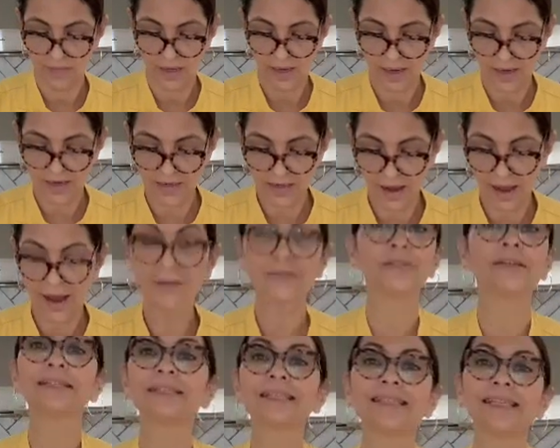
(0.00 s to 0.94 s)
And
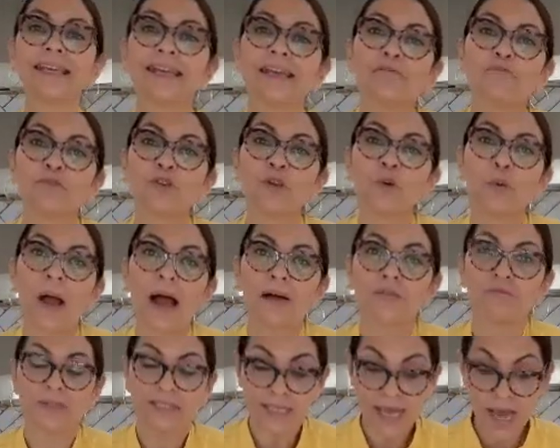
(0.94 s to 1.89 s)
obviously if you
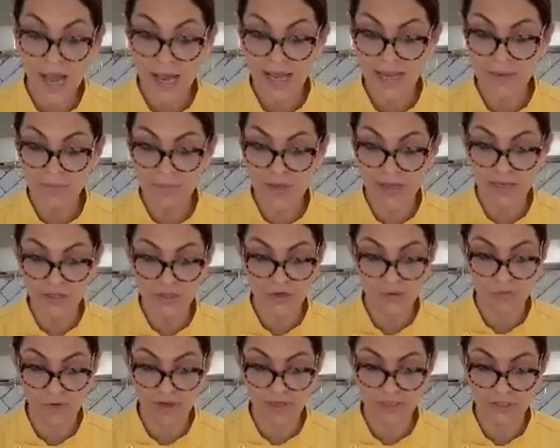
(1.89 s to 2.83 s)
have time and you
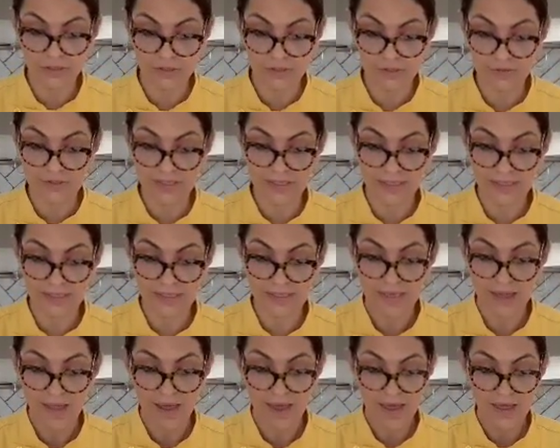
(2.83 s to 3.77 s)
wanna do this
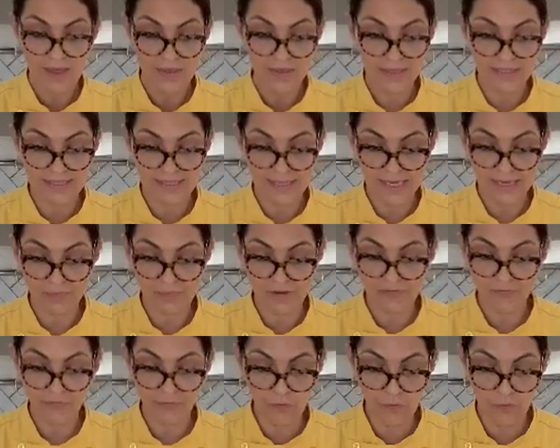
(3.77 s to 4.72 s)
the day
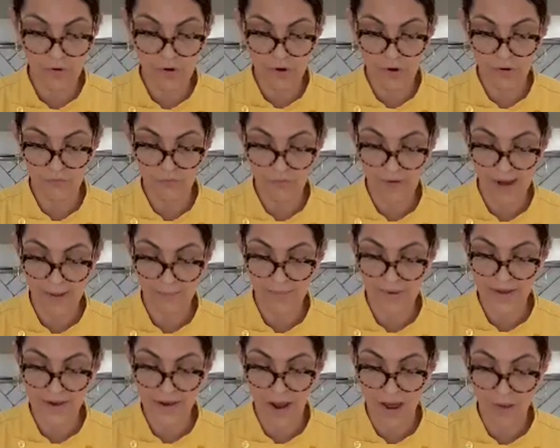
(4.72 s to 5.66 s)
before, wrap
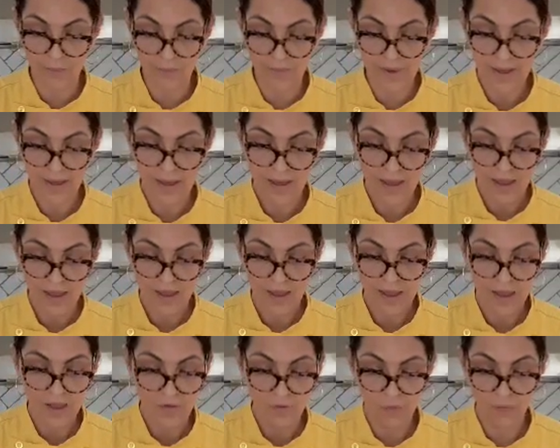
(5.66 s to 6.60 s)
it up
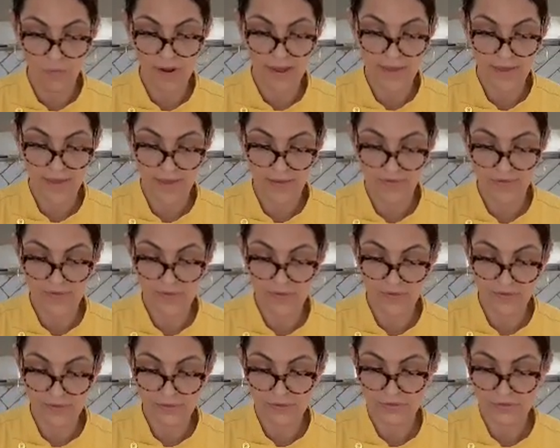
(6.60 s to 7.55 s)
with
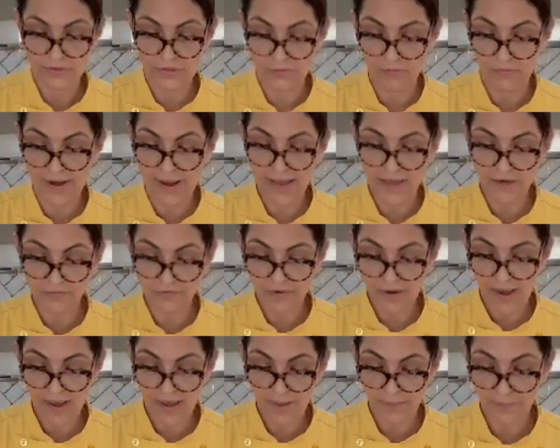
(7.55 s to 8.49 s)
saran
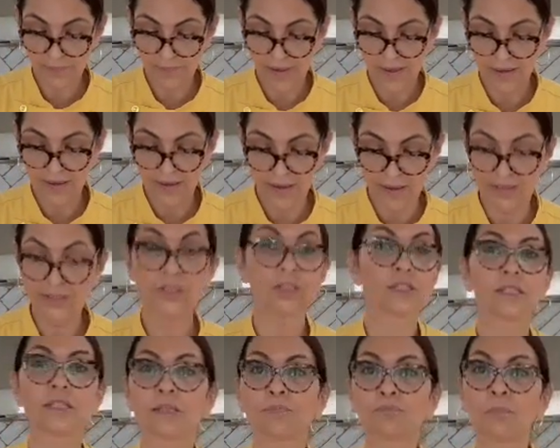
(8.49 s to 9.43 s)
wrap and
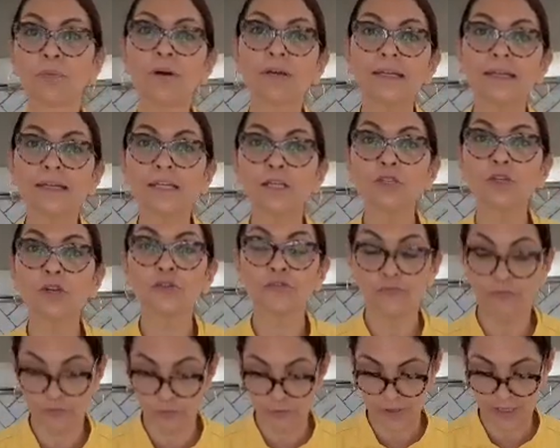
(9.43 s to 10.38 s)
just put it in your
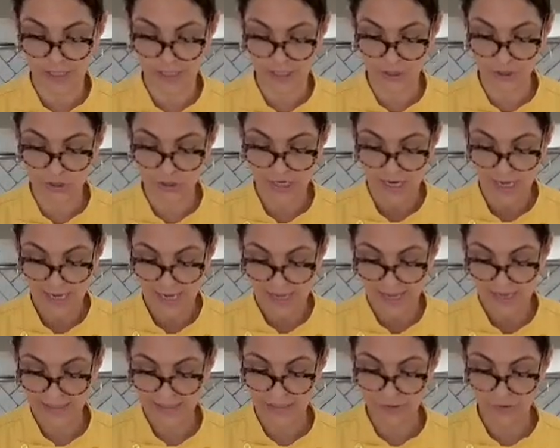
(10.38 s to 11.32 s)
fridge
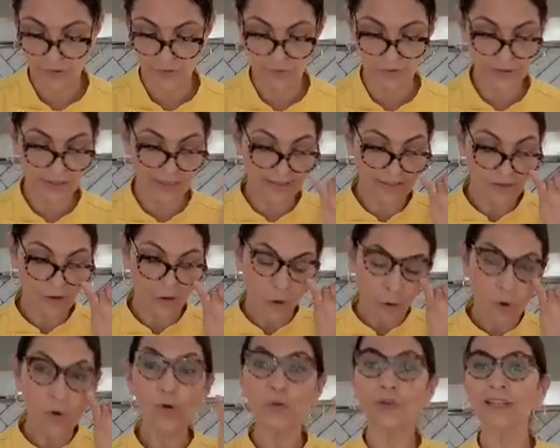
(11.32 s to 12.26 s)
and it'll like
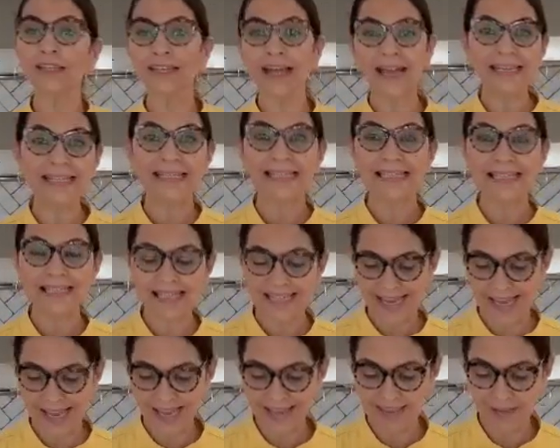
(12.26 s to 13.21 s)
hold
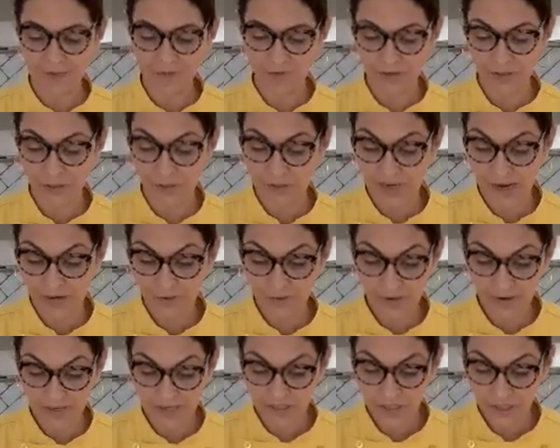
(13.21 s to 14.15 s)
nicely. And then when you get
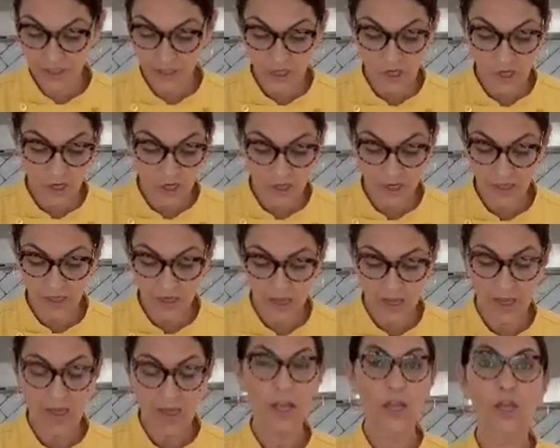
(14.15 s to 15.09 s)
ready to cook,
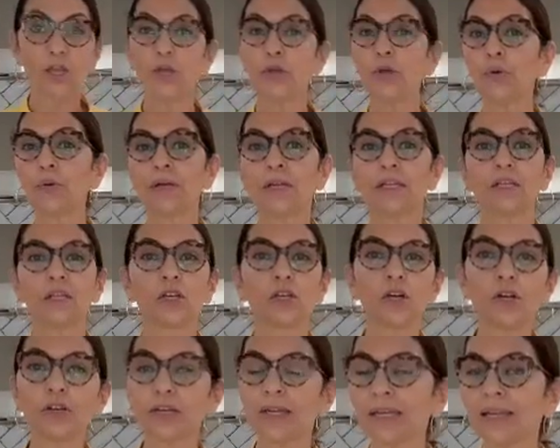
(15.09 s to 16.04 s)
you can
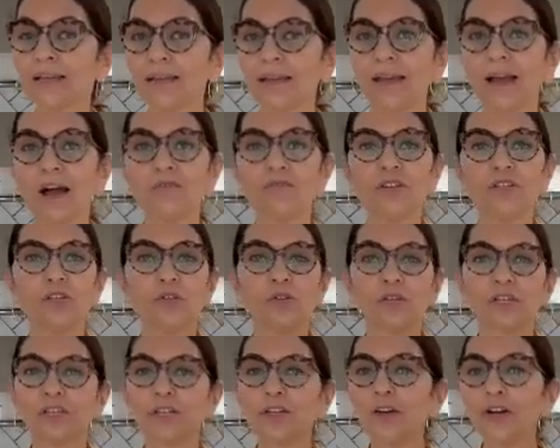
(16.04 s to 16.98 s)
cook it in the oven, you
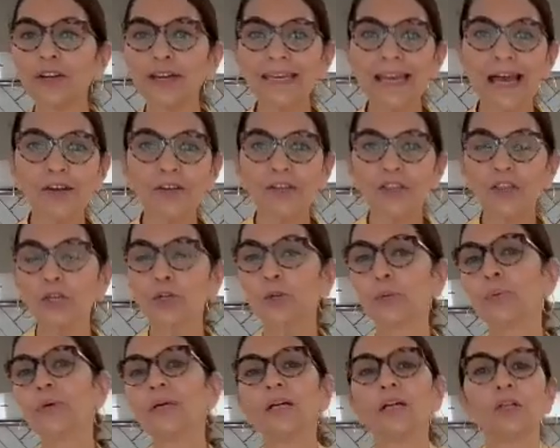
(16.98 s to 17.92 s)
can cook it out in the
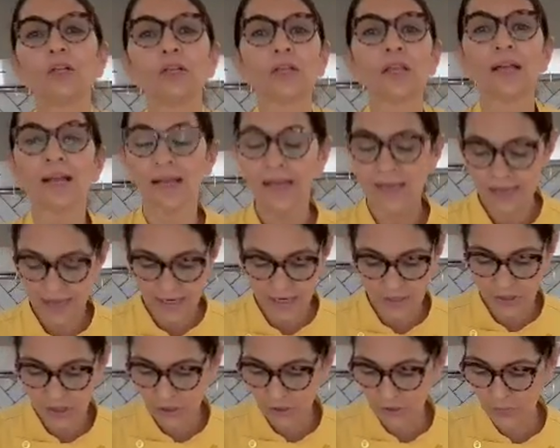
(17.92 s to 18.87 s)
grill,
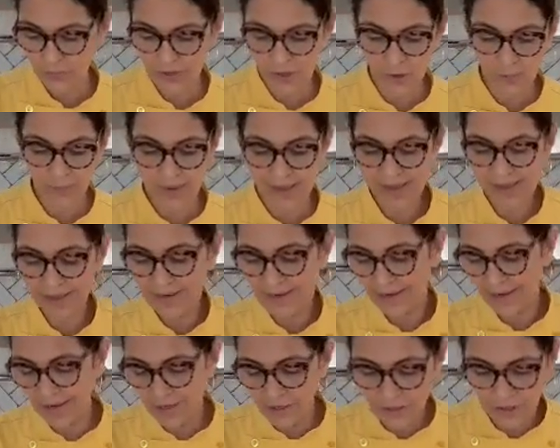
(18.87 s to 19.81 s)
in your grill pan,
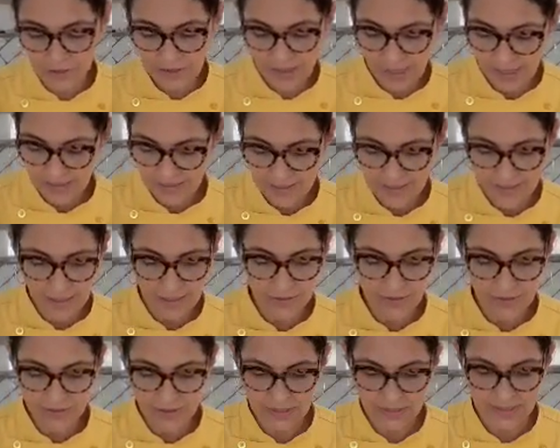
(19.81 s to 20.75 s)
in your cast
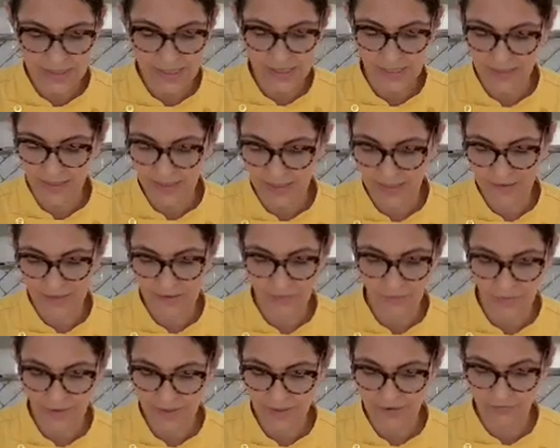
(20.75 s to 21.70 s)
iron skillet,
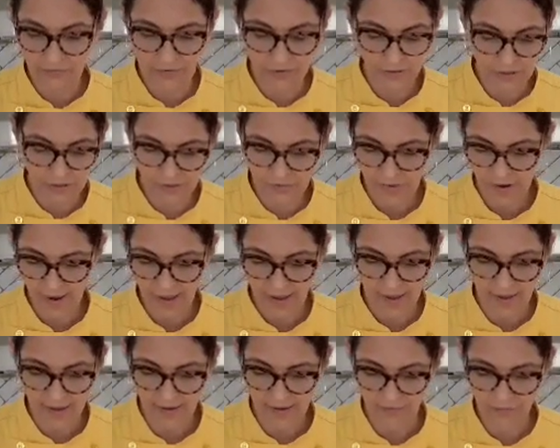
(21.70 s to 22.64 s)
whatever you
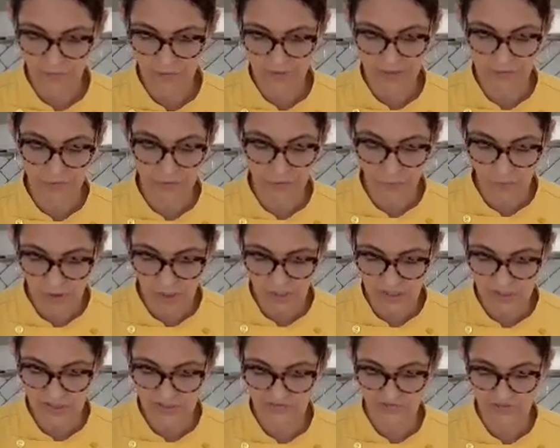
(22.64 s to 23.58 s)
have, whatever
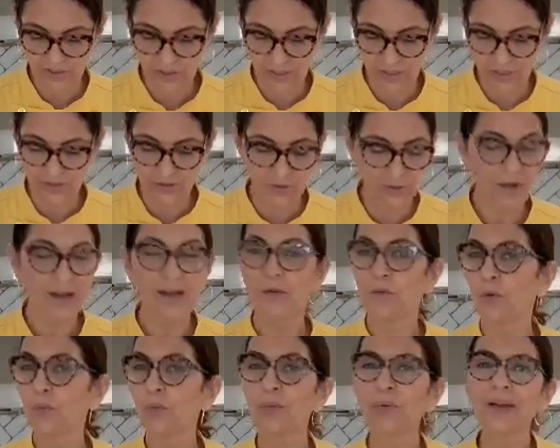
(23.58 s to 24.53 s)
works for you.
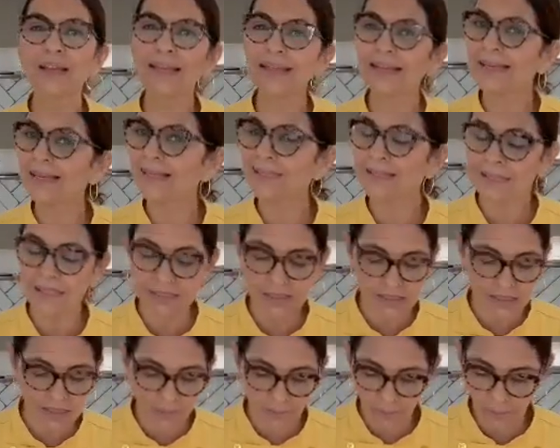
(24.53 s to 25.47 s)
Really
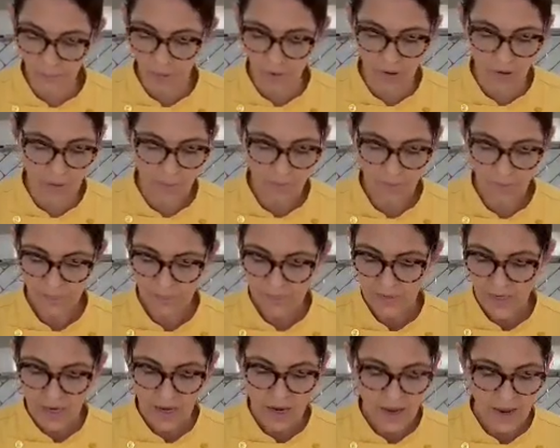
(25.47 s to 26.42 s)
simple
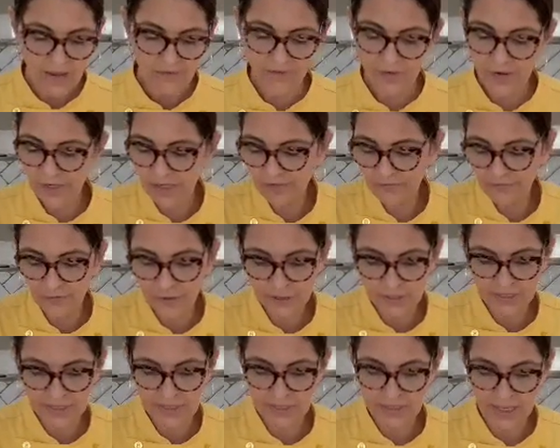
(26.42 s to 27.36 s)
and very
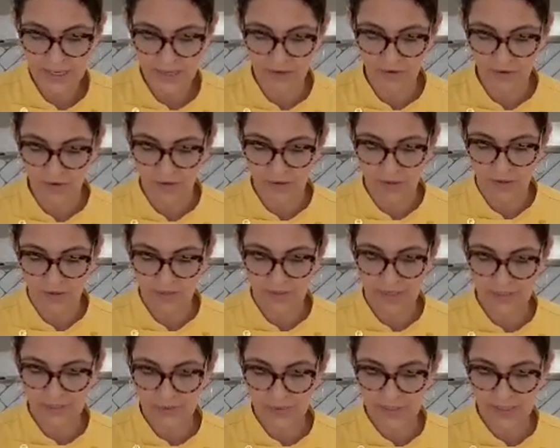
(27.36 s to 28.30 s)
versatile.
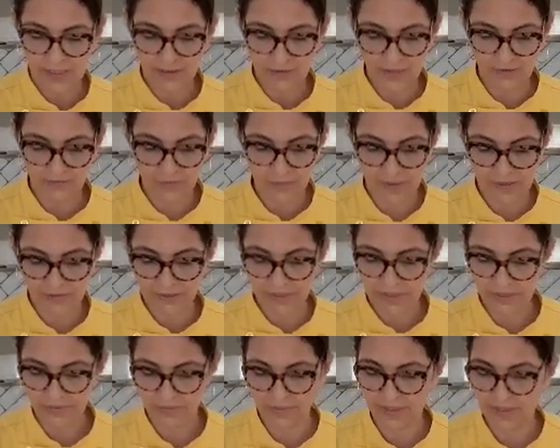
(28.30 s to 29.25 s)
That's what I love about
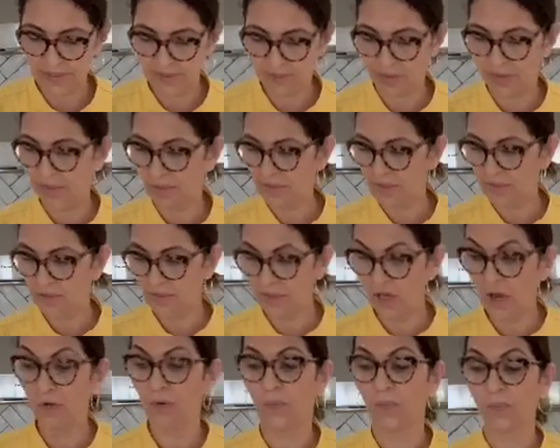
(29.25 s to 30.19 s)
this recipe.
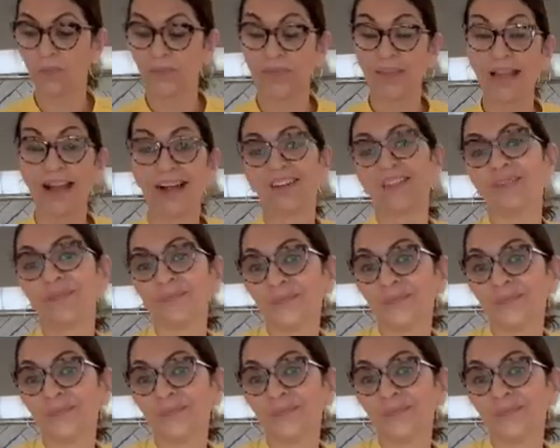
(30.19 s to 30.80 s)
So now